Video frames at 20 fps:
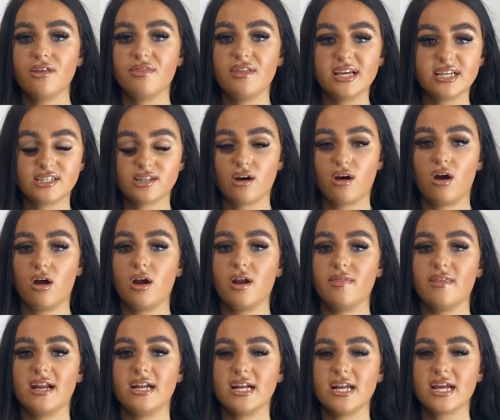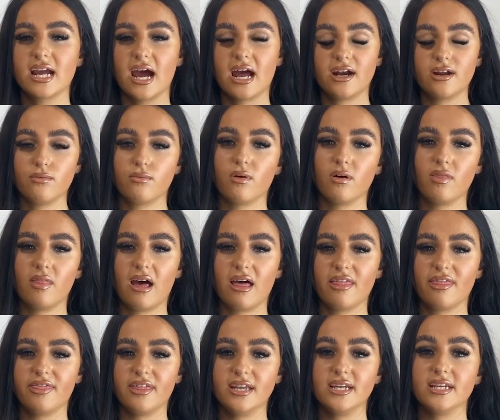this on then you kind of want
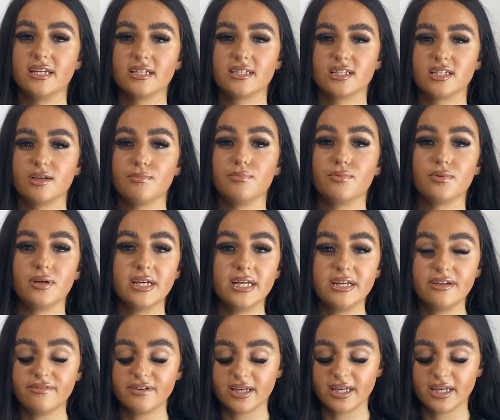that thinness to breathe